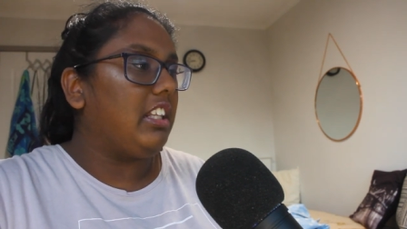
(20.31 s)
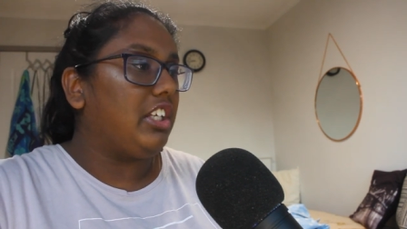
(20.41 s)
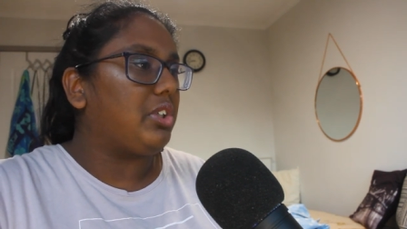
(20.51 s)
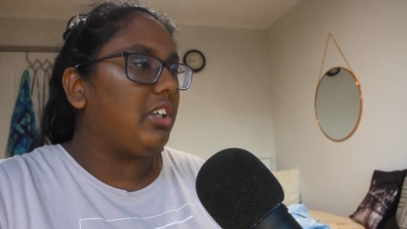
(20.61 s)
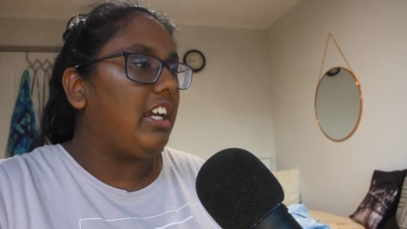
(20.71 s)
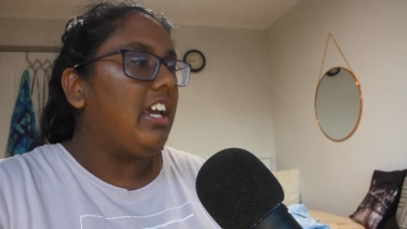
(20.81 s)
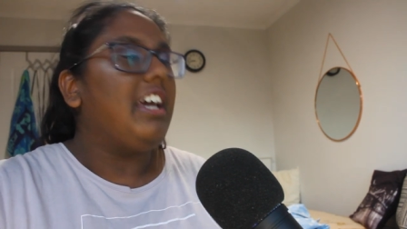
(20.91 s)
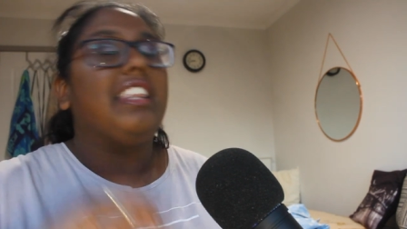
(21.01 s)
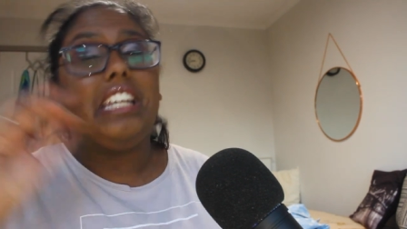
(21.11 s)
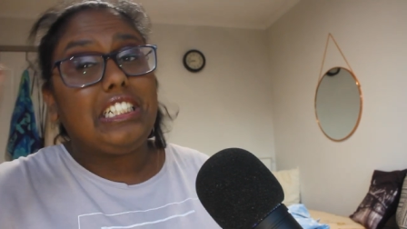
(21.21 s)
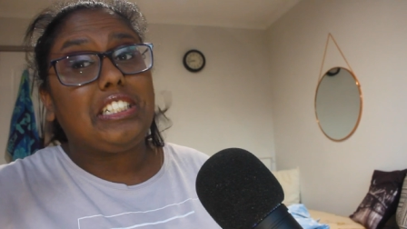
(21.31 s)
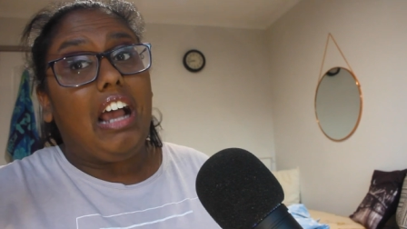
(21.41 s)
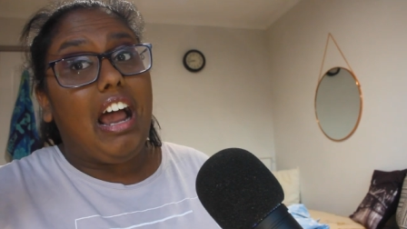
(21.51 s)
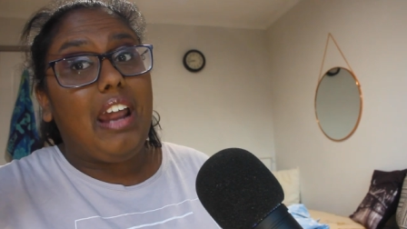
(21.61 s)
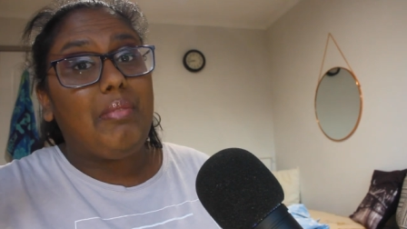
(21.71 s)
And literally, this
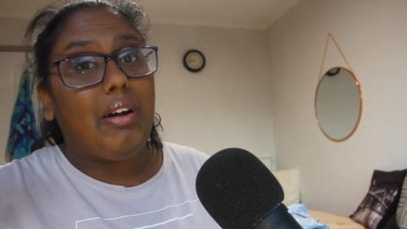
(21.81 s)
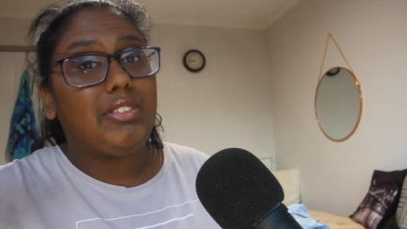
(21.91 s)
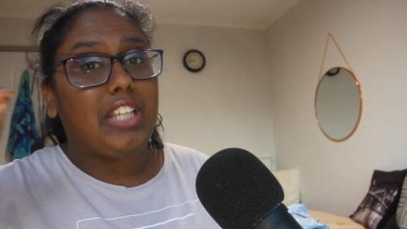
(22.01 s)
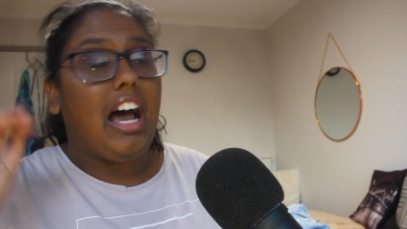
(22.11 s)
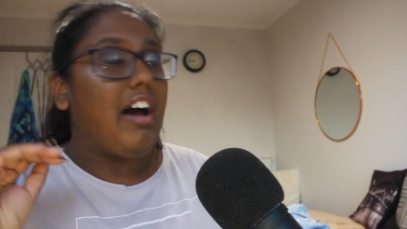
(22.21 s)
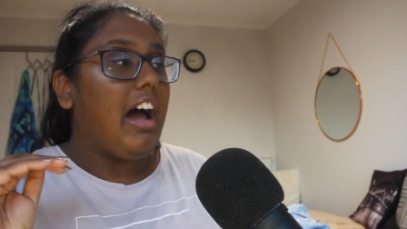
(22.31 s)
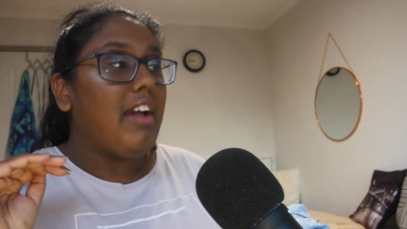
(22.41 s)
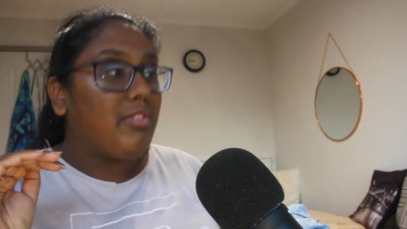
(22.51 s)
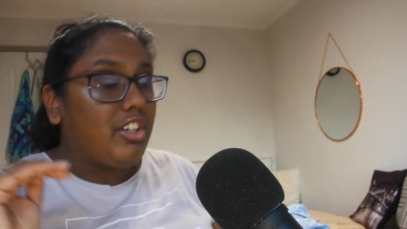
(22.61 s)
time, I